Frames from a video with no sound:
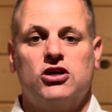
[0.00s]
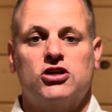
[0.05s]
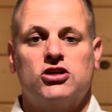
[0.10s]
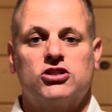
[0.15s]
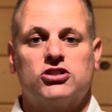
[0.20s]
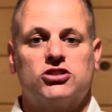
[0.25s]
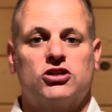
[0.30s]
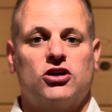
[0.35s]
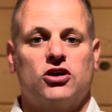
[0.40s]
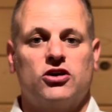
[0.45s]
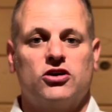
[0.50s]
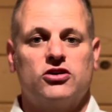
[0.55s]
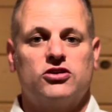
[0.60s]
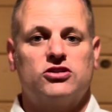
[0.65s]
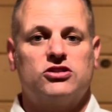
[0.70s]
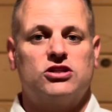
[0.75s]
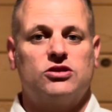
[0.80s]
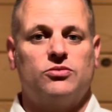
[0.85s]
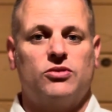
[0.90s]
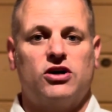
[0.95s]
Charge
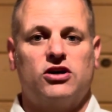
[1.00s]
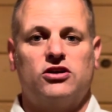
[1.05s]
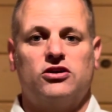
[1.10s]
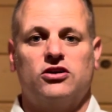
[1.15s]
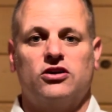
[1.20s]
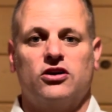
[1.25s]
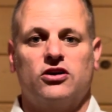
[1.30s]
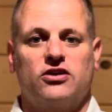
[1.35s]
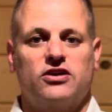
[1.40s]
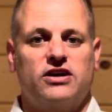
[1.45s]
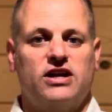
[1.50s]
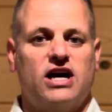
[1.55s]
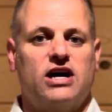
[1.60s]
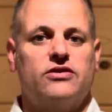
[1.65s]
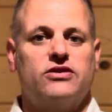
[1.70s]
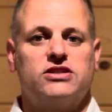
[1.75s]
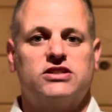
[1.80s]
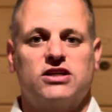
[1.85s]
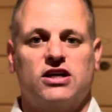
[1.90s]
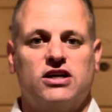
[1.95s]
the monitor. Now
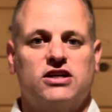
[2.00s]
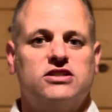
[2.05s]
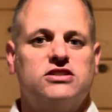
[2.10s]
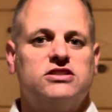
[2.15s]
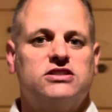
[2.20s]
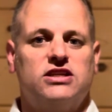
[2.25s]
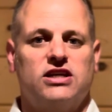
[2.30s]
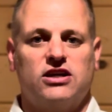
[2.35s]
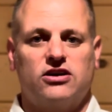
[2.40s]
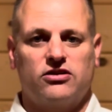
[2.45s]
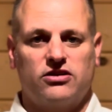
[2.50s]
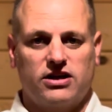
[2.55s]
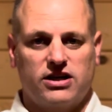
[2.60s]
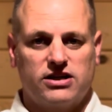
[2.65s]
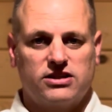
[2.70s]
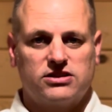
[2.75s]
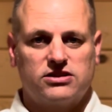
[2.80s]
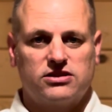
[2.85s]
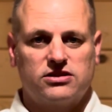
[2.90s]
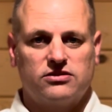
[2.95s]
it's
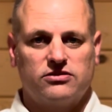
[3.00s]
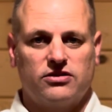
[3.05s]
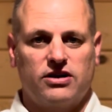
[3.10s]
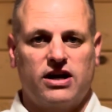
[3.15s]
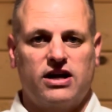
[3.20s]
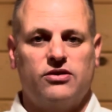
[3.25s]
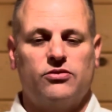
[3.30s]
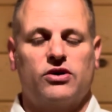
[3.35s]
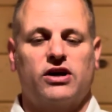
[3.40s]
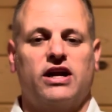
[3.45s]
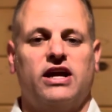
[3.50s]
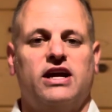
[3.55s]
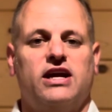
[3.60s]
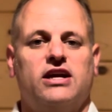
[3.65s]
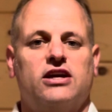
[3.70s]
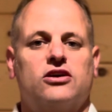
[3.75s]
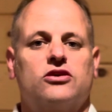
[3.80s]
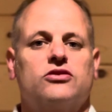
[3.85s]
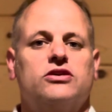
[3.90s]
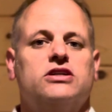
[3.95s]
unsynchronized, right? We're going to
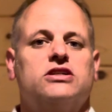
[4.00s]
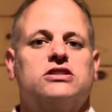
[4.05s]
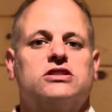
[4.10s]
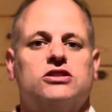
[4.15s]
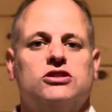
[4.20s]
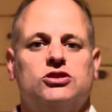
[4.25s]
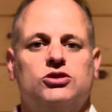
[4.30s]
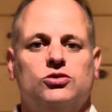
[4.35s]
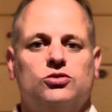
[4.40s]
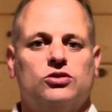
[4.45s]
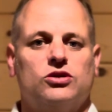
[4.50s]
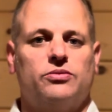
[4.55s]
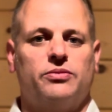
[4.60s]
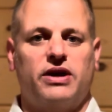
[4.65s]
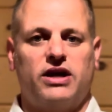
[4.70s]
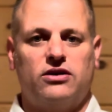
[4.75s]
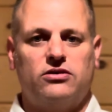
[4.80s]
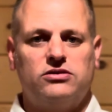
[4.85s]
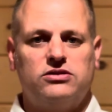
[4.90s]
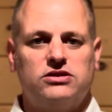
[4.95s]
increase the joule
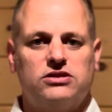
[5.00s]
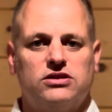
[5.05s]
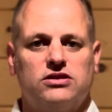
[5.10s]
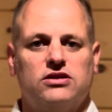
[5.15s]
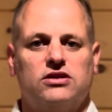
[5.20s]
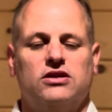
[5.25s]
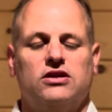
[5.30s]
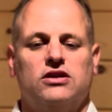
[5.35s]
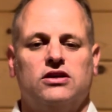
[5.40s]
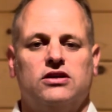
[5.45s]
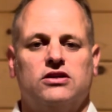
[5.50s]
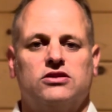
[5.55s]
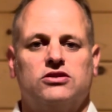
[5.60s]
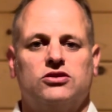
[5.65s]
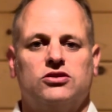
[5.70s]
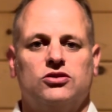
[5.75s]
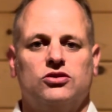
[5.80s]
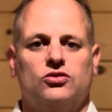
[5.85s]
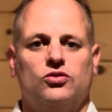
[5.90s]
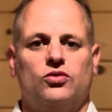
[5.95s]
amount
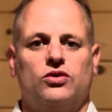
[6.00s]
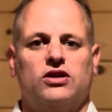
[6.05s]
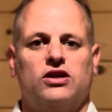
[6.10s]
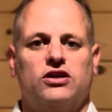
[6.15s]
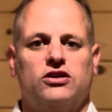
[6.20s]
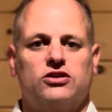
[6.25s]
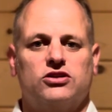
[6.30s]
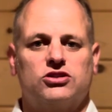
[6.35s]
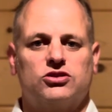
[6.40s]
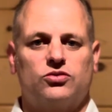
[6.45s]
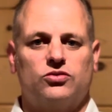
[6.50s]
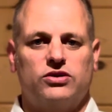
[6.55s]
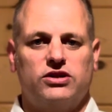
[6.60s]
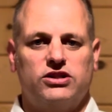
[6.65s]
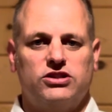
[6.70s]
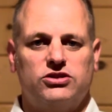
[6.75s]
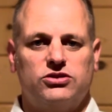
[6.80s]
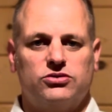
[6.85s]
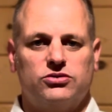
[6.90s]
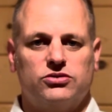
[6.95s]
to 120
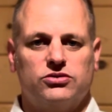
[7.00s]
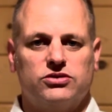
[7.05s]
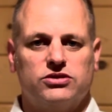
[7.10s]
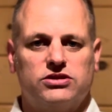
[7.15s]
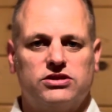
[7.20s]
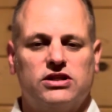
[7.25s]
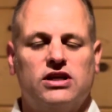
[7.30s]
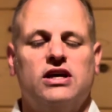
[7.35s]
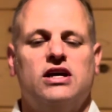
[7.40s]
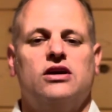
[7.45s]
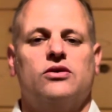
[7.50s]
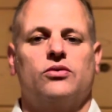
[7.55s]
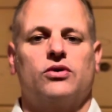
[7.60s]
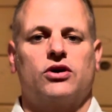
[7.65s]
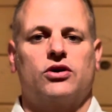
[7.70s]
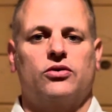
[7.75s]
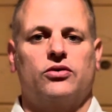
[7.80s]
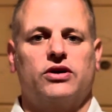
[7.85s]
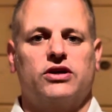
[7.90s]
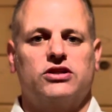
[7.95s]
joules. We're
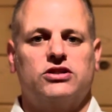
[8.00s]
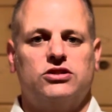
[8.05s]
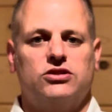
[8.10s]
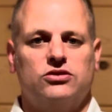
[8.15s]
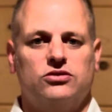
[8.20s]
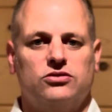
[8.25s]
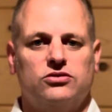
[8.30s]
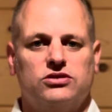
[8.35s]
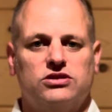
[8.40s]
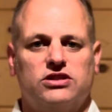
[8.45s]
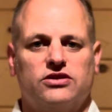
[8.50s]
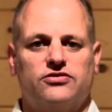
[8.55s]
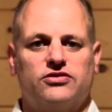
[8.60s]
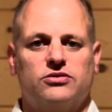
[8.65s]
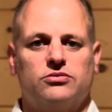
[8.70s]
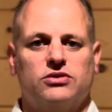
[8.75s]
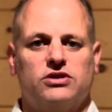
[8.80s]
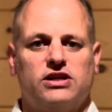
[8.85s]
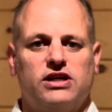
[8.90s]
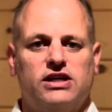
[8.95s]
going to
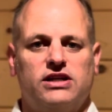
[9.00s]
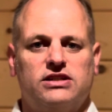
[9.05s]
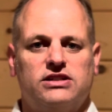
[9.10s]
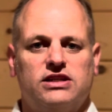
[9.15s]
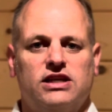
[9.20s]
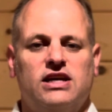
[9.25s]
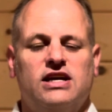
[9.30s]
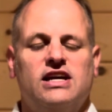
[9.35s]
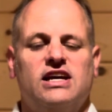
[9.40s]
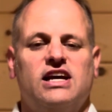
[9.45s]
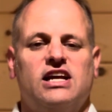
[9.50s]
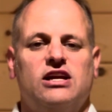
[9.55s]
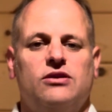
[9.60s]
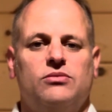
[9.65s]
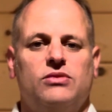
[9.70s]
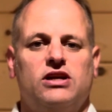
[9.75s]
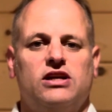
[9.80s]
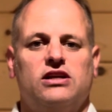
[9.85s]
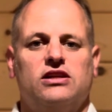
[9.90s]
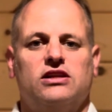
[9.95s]
defibrillate and
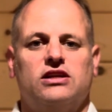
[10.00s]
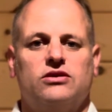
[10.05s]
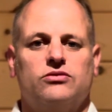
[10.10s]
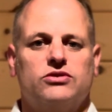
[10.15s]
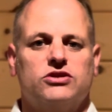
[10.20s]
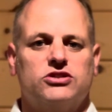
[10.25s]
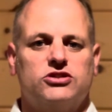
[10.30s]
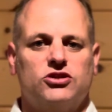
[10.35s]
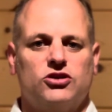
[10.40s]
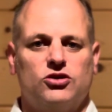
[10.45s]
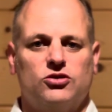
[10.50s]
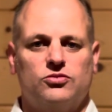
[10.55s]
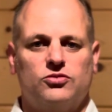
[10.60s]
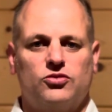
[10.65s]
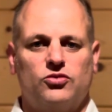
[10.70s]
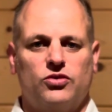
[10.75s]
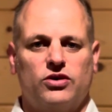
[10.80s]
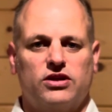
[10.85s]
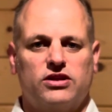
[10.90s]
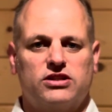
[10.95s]
immediately resume
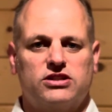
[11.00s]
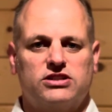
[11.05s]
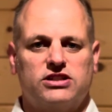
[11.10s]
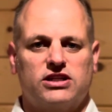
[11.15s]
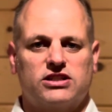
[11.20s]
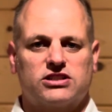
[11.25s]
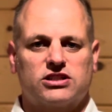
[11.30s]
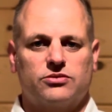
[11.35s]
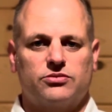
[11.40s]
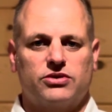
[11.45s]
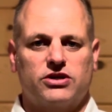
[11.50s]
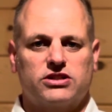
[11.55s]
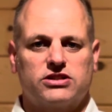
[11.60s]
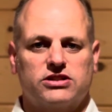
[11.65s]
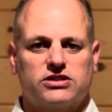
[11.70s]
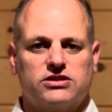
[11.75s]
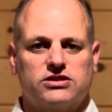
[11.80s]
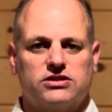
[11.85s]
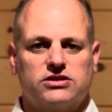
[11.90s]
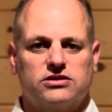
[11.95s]
with chest
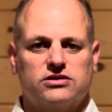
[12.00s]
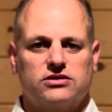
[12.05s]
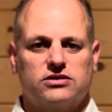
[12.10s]
compressions.